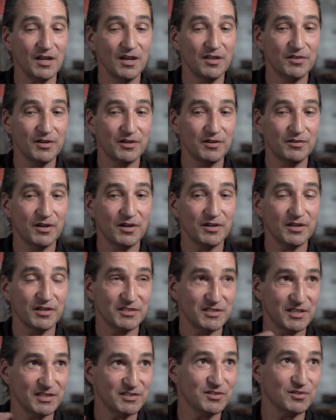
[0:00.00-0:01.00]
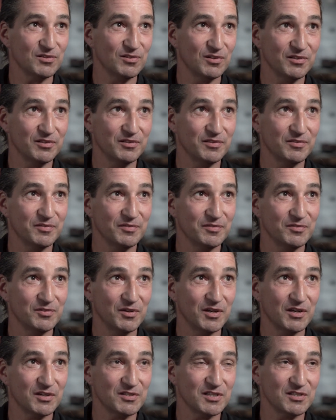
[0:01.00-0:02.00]
And they're not identical.
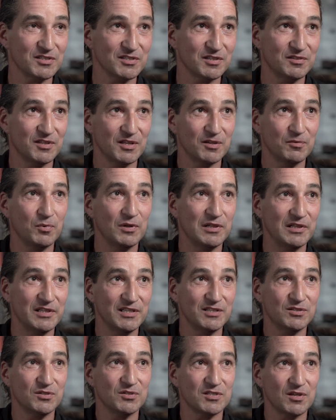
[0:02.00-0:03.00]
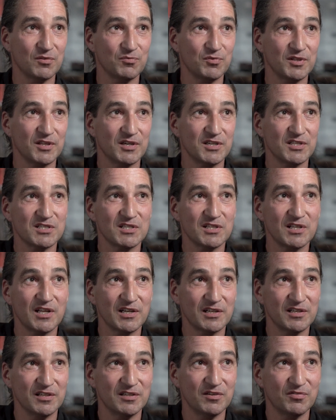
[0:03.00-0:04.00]
You get a sense that they will lead to something that is
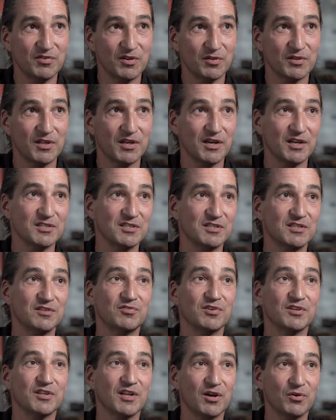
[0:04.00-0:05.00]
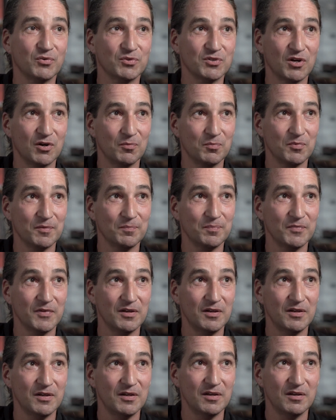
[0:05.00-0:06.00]
slightly different, that has a different outcome.
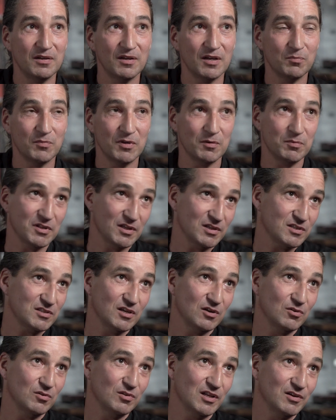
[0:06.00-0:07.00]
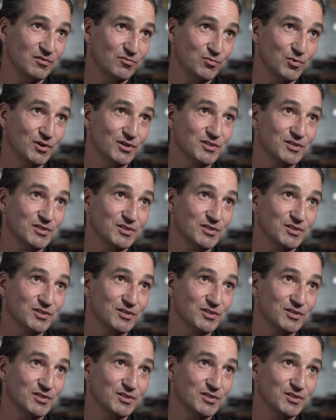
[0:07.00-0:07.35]
And maybe that's how life